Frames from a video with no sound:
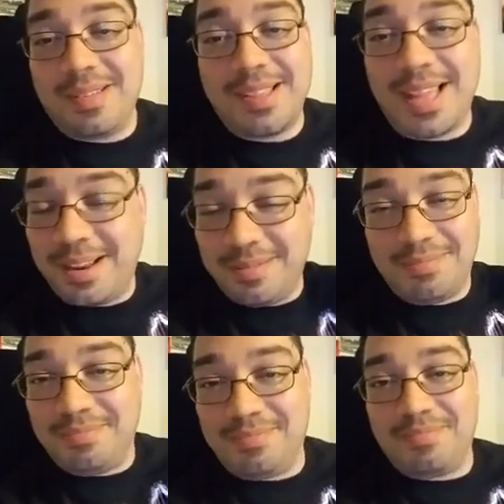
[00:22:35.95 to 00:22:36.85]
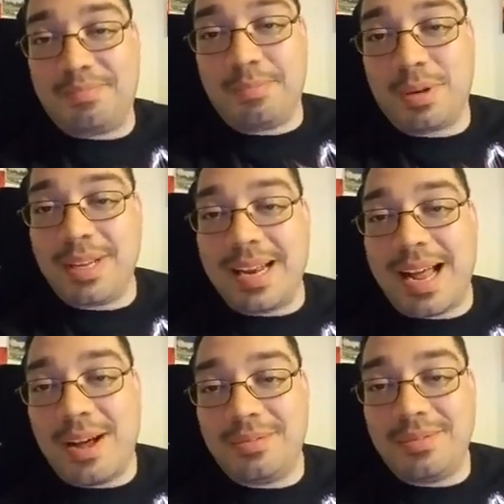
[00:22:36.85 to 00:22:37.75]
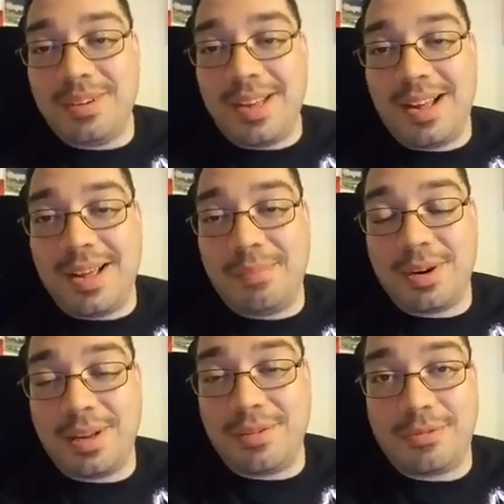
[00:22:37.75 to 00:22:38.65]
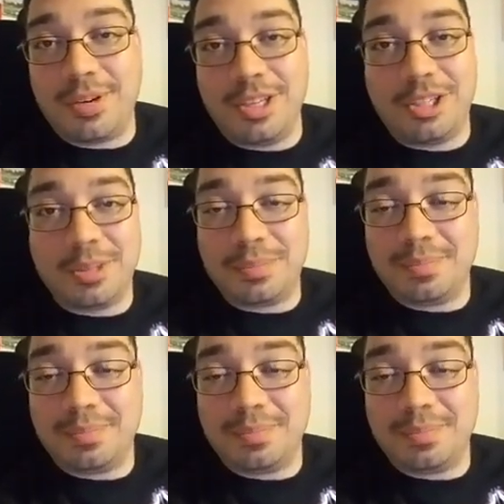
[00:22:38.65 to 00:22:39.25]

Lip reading: then pull it out and put it in the fridge.